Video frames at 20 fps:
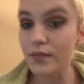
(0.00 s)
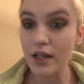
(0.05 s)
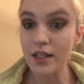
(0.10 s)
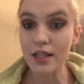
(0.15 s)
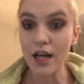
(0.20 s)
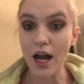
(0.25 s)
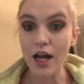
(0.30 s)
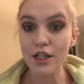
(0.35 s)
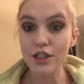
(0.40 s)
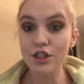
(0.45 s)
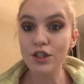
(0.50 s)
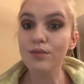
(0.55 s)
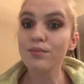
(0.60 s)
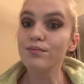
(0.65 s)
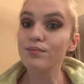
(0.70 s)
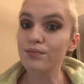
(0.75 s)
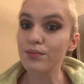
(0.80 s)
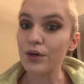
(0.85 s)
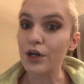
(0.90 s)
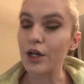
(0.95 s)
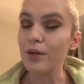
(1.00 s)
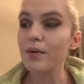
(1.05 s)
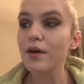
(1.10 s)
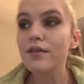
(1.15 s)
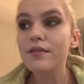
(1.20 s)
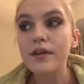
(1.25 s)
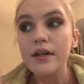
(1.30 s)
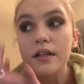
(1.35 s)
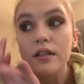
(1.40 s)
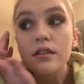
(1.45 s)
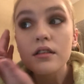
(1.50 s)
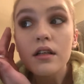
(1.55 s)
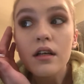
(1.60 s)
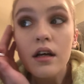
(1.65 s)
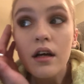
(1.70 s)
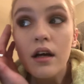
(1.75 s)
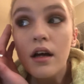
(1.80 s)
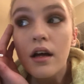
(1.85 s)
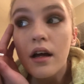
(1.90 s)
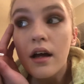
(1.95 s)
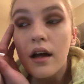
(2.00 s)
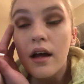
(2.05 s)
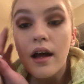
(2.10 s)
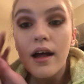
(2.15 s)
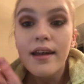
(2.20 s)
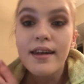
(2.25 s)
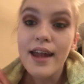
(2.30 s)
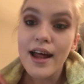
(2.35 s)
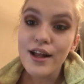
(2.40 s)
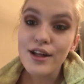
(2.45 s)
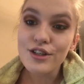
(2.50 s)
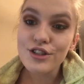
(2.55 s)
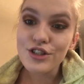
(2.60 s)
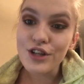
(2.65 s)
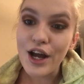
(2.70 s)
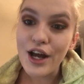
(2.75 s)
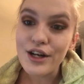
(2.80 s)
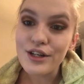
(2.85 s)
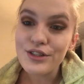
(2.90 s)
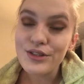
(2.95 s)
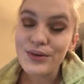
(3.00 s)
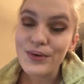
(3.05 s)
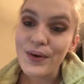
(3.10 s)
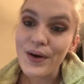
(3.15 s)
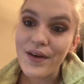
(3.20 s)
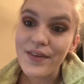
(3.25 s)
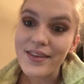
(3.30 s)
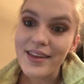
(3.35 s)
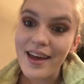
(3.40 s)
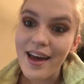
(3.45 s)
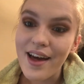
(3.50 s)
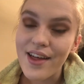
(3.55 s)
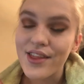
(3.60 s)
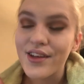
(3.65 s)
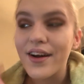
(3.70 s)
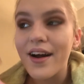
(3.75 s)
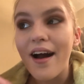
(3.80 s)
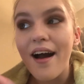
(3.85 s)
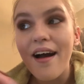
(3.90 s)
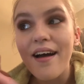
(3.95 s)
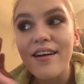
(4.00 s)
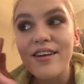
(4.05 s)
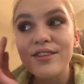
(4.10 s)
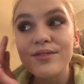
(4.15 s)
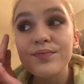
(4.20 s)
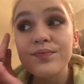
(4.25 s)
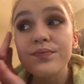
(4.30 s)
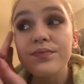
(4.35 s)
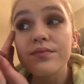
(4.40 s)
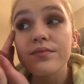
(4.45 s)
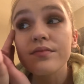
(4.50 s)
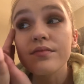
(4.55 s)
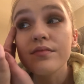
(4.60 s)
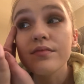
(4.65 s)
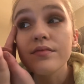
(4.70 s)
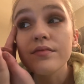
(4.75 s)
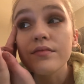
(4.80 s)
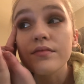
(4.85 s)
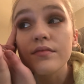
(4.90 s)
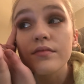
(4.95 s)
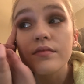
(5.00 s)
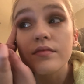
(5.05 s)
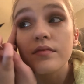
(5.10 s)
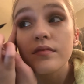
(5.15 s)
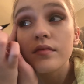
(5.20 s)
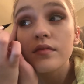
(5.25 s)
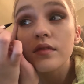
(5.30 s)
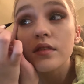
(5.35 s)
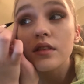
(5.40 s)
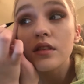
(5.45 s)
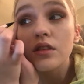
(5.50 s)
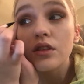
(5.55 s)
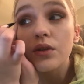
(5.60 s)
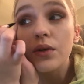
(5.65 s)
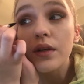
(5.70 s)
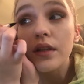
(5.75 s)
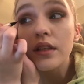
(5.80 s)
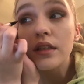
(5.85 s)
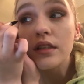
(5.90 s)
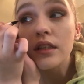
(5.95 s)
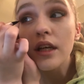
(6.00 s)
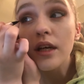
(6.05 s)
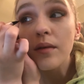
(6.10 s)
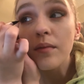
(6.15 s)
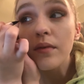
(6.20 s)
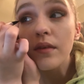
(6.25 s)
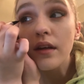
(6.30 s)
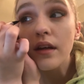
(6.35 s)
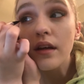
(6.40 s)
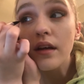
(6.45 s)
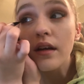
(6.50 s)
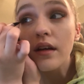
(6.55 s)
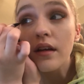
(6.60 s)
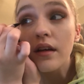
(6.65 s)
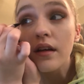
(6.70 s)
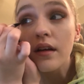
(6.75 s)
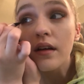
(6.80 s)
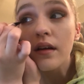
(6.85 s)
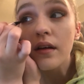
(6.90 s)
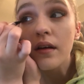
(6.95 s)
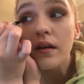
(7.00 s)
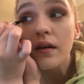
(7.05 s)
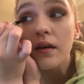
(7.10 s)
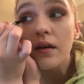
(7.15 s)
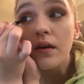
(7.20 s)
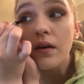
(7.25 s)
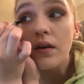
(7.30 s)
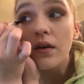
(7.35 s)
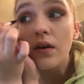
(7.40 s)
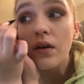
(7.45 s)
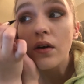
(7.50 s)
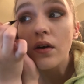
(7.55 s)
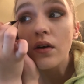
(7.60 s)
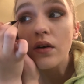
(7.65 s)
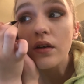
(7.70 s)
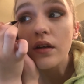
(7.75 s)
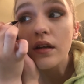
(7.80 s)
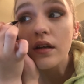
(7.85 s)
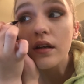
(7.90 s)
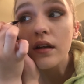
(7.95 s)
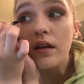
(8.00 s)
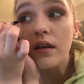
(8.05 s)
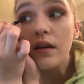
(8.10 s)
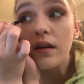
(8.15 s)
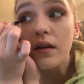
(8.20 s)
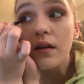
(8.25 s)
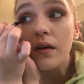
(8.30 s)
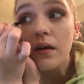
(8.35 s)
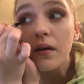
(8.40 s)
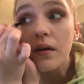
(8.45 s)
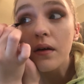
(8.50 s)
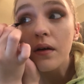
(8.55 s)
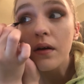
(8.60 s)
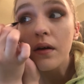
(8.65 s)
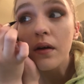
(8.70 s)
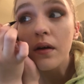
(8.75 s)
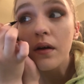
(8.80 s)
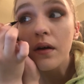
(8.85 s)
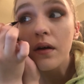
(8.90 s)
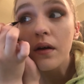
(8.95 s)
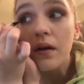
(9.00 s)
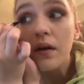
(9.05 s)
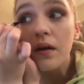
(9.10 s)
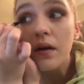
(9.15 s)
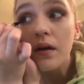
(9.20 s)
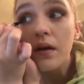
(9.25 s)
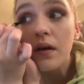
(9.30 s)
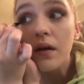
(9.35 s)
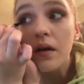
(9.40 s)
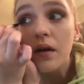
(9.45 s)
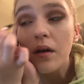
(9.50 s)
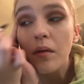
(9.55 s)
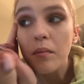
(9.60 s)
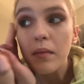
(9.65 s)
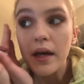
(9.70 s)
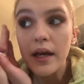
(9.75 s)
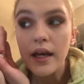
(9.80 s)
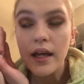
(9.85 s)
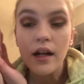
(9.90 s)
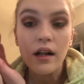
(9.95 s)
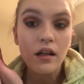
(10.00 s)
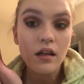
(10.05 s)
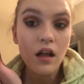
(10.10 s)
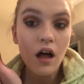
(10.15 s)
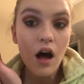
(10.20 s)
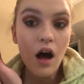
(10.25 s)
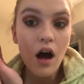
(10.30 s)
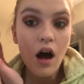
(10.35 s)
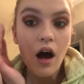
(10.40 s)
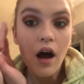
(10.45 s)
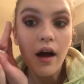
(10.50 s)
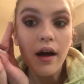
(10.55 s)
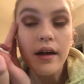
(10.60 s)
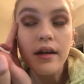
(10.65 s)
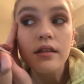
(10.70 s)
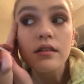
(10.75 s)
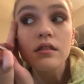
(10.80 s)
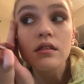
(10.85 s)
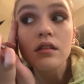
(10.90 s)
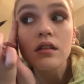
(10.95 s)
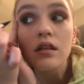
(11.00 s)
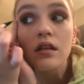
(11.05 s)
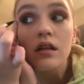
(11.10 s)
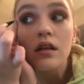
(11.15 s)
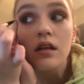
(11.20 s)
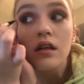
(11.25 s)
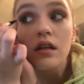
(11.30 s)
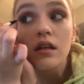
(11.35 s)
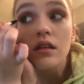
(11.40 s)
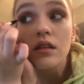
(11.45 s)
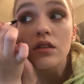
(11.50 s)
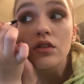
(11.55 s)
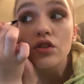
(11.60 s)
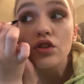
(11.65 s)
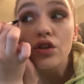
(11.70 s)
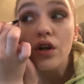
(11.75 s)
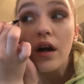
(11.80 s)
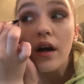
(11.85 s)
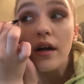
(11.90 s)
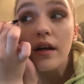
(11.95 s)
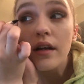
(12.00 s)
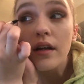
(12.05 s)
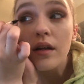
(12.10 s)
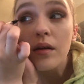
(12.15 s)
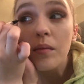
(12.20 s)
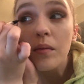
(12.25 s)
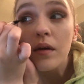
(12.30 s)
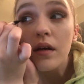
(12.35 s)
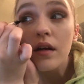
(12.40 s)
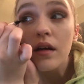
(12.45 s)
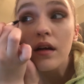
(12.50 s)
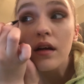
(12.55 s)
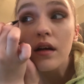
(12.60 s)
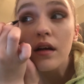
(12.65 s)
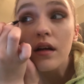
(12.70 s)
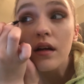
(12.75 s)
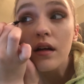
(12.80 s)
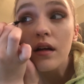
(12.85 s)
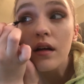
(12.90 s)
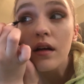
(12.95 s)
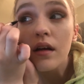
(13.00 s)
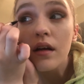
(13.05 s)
It's actually pretty perfect. Now let's try to do it on the other eye. Doing the same thing, holding it, making a line, trying to make it